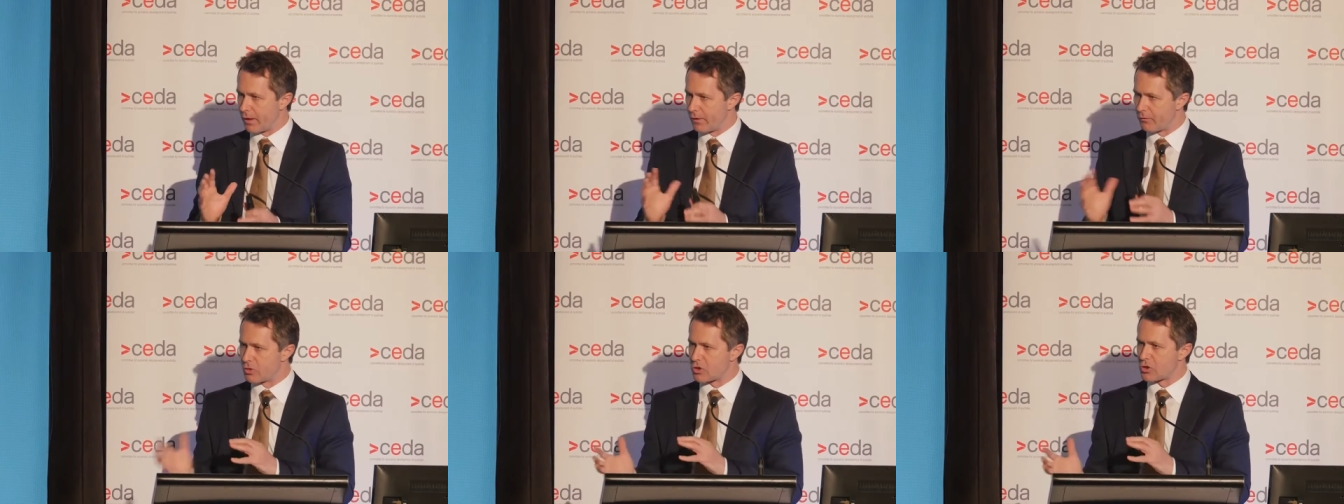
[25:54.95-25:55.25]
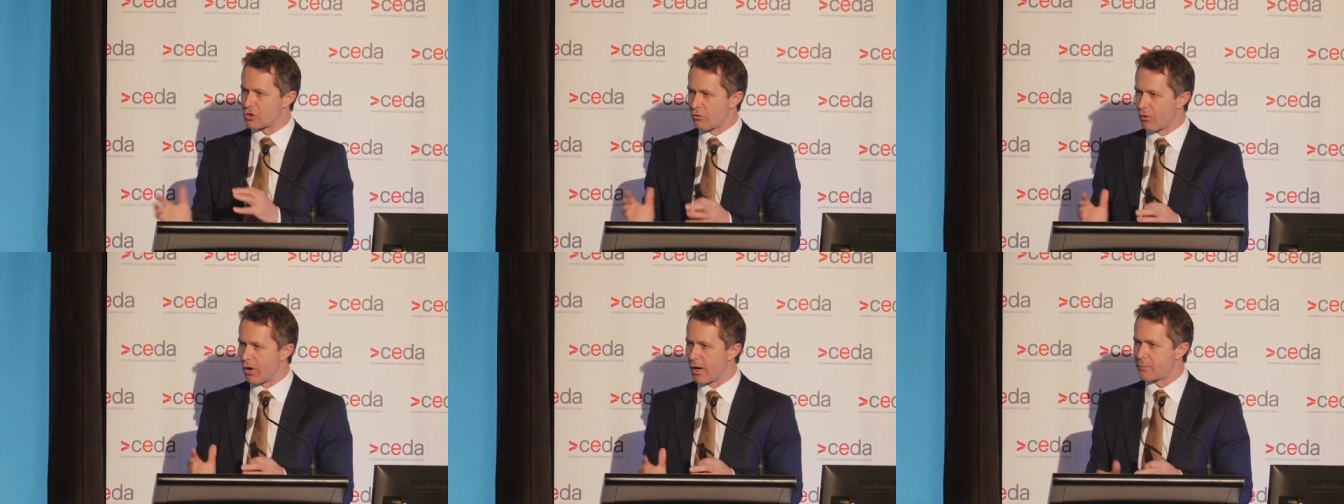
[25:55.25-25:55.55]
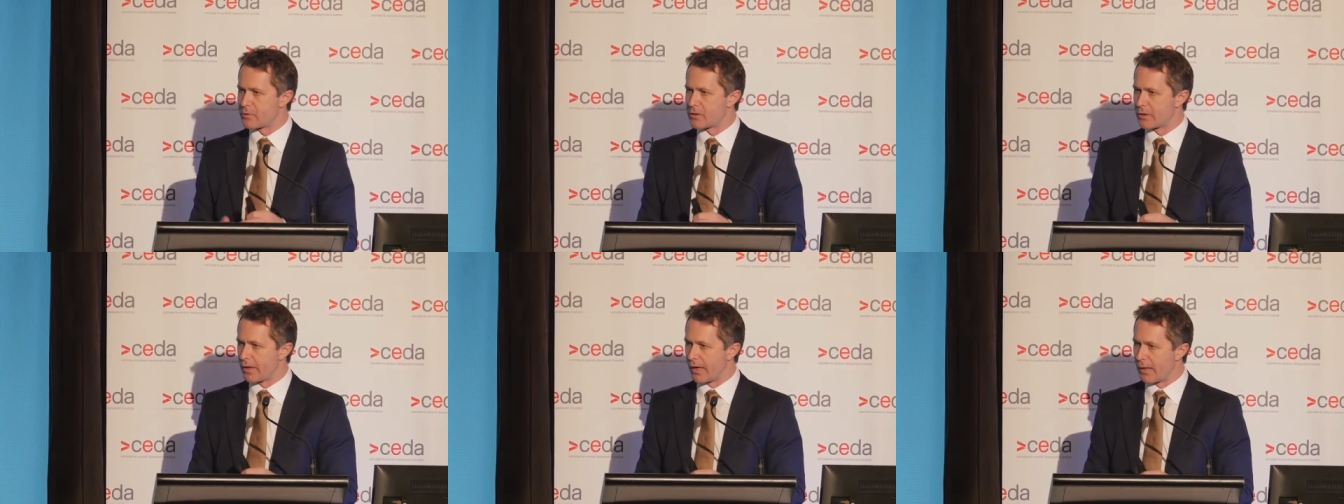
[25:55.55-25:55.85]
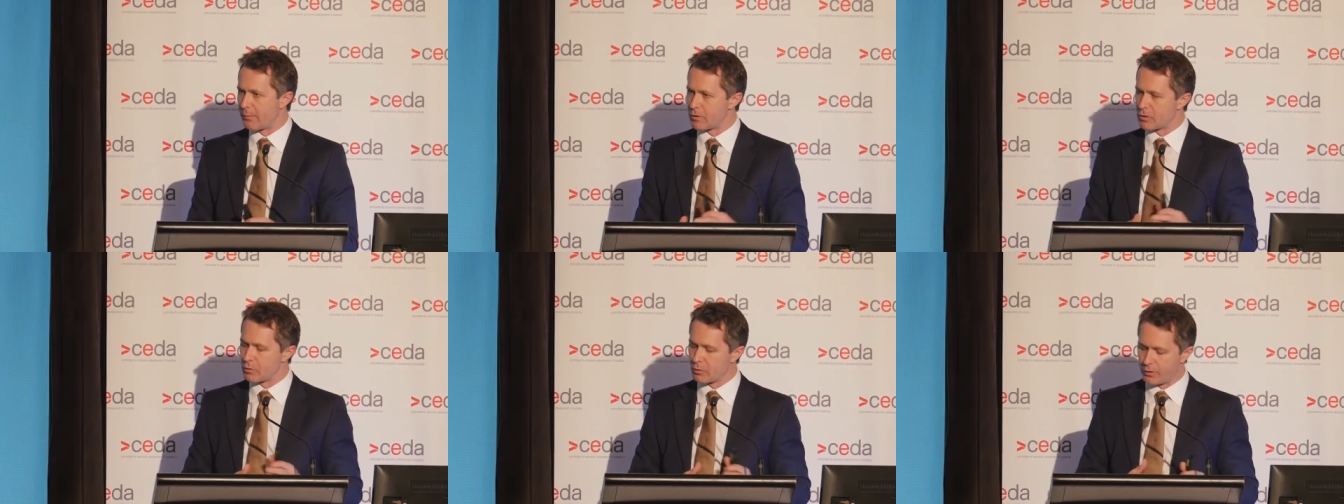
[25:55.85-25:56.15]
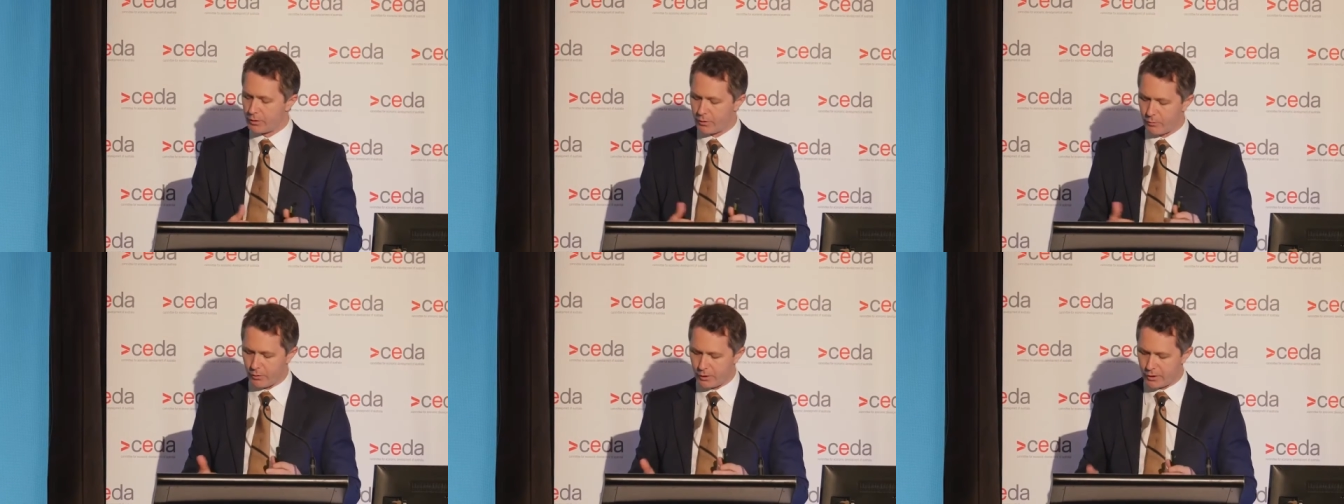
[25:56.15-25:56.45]
I've described today
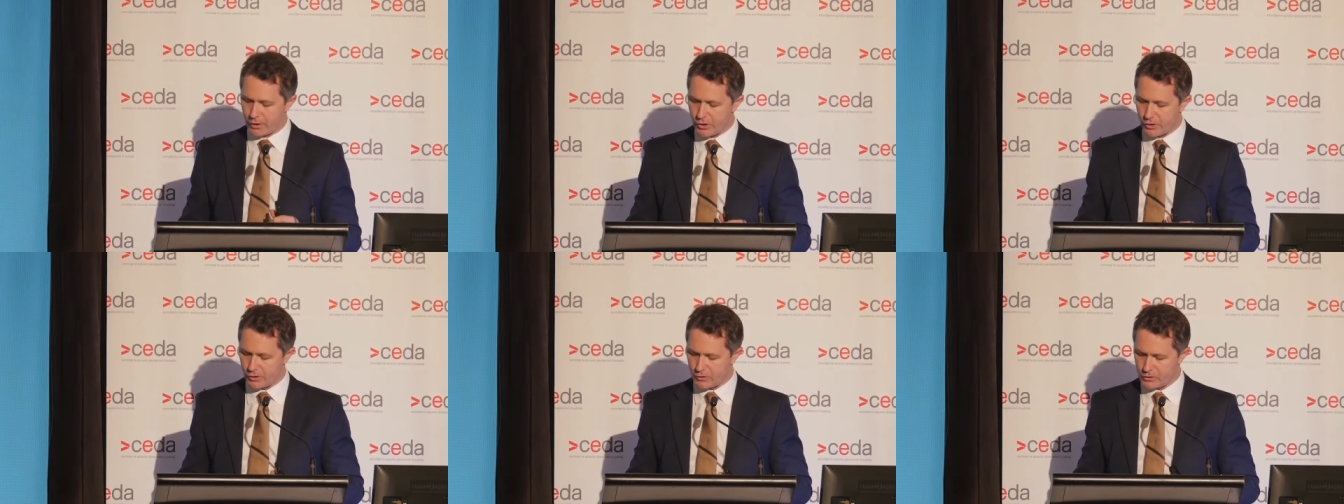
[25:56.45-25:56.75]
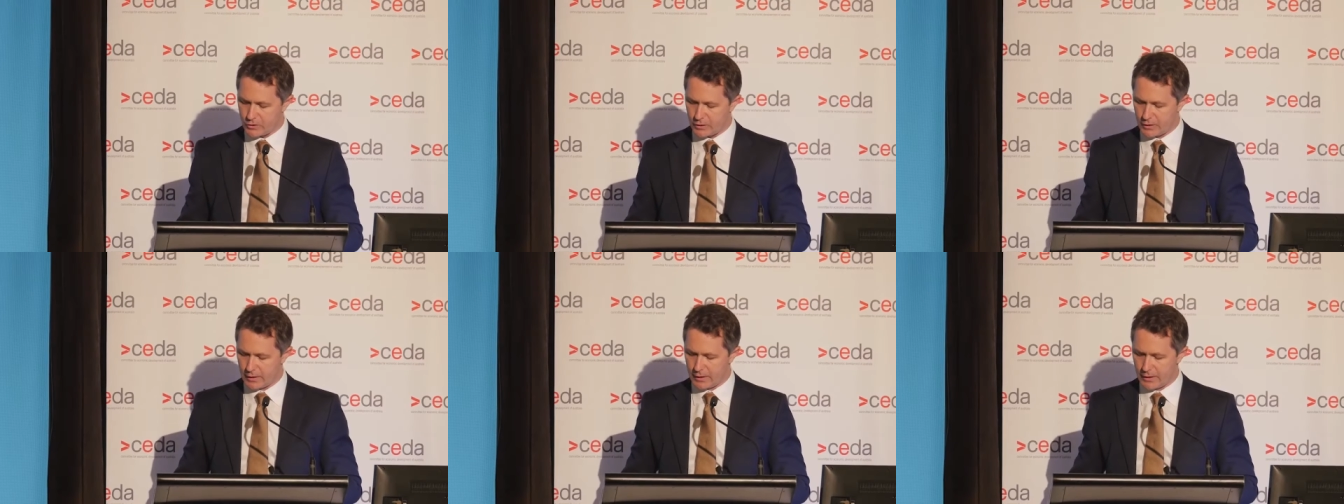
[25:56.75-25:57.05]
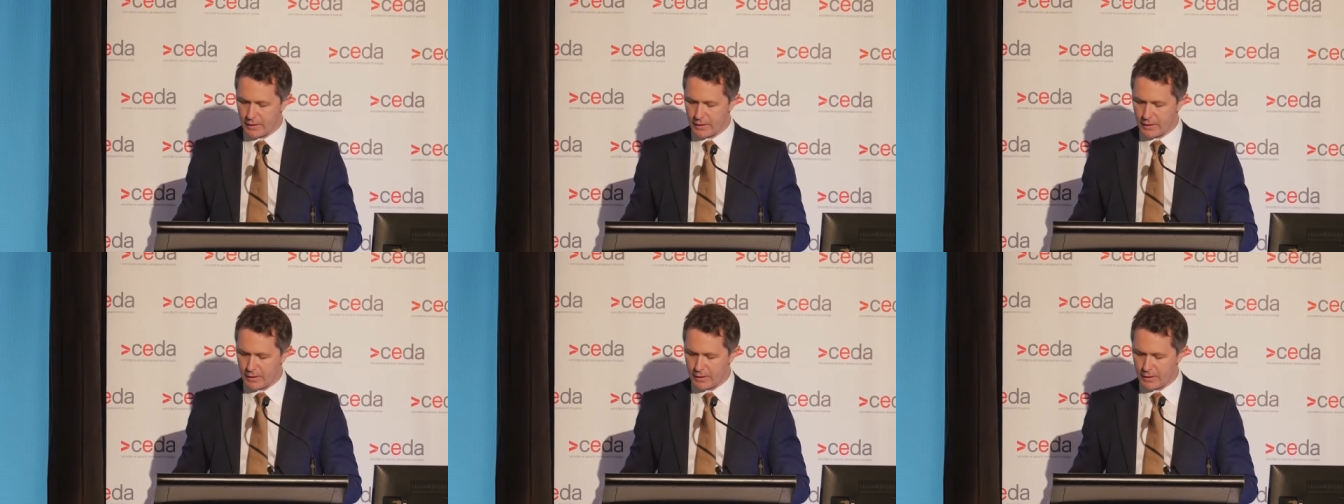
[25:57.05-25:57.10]
between the regions